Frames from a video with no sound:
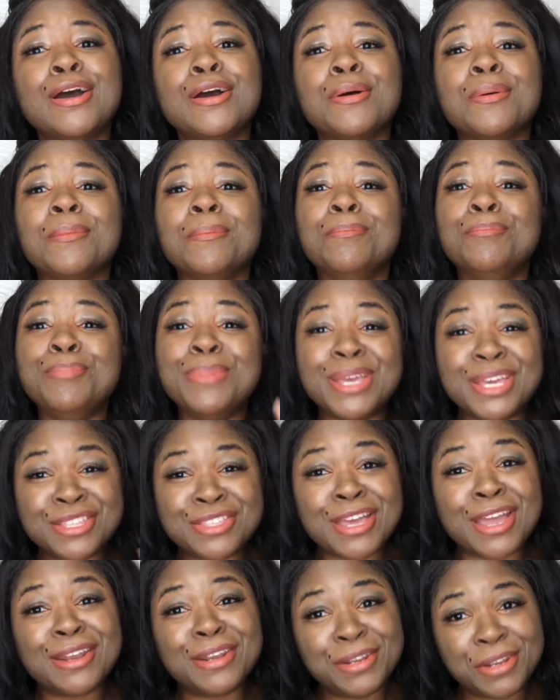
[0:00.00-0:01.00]

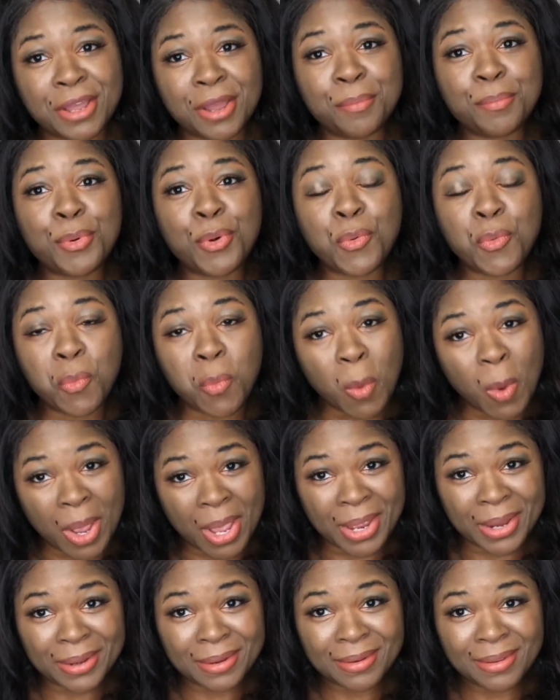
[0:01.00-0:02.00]
Myth number
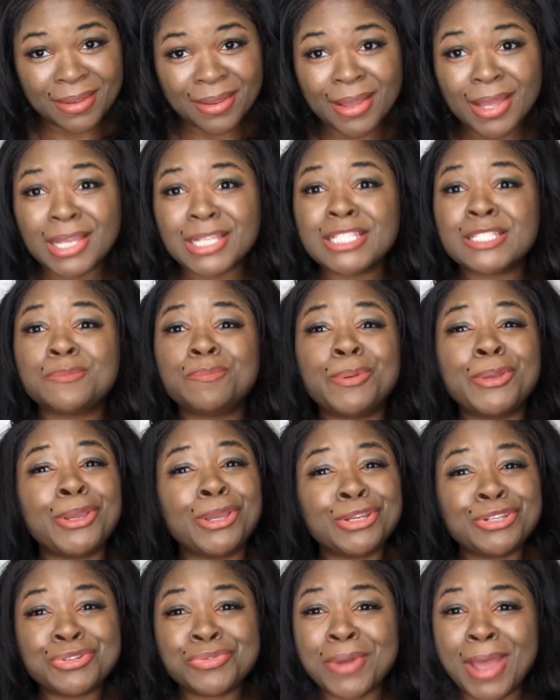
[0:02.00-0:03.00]
1.
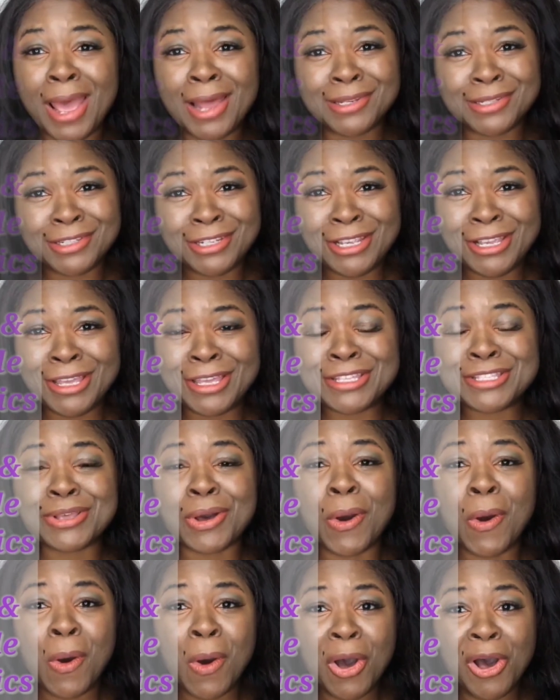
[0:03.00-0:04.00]
Spirituality is
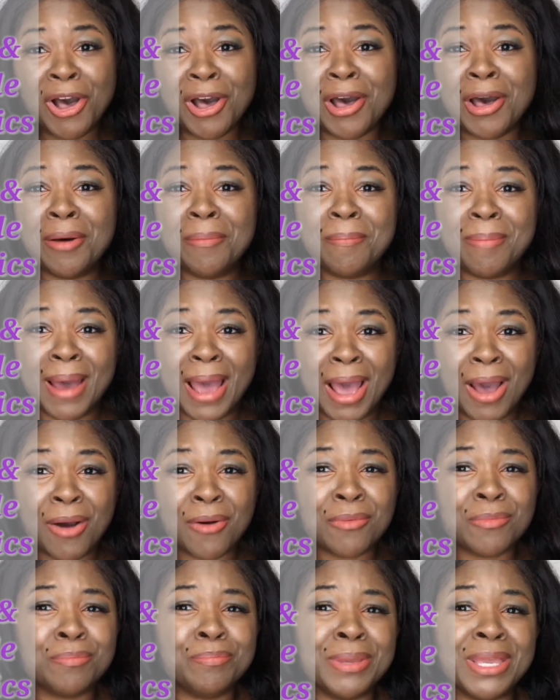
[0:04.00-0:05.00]
all
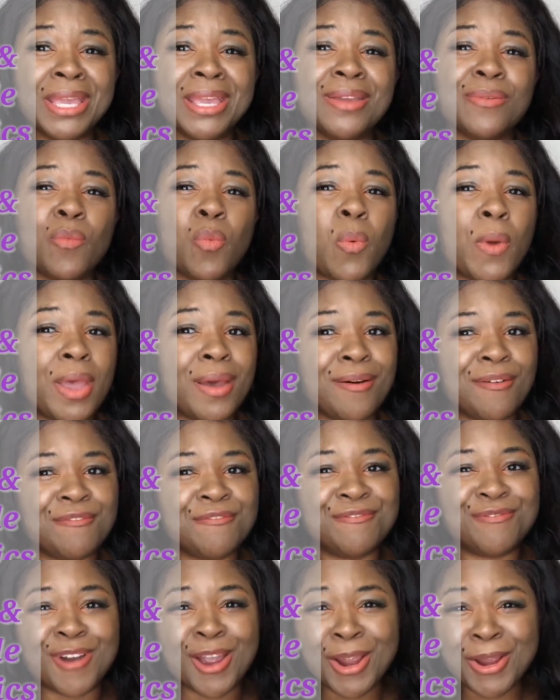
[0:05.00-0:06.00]
about being well
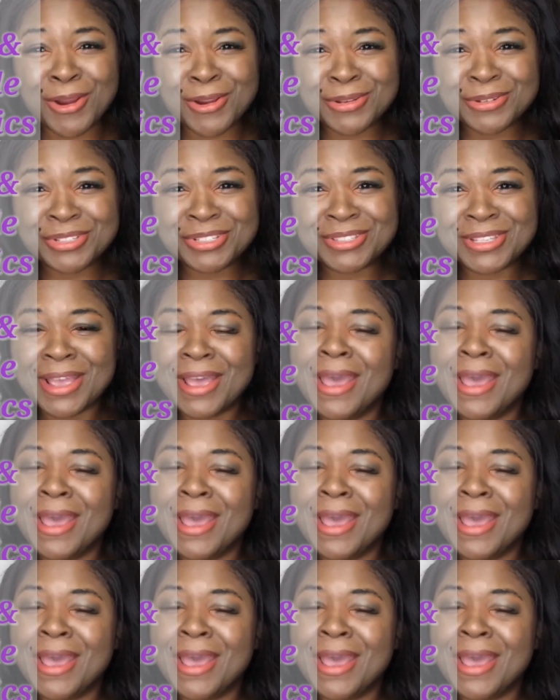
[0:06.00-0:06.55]
versed